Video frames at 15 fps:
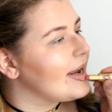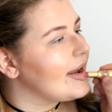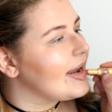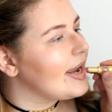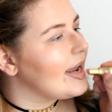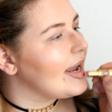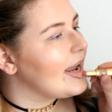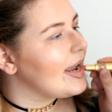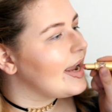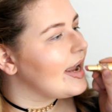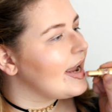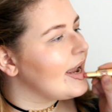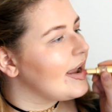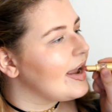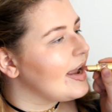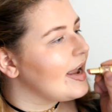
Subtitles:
Christ for that.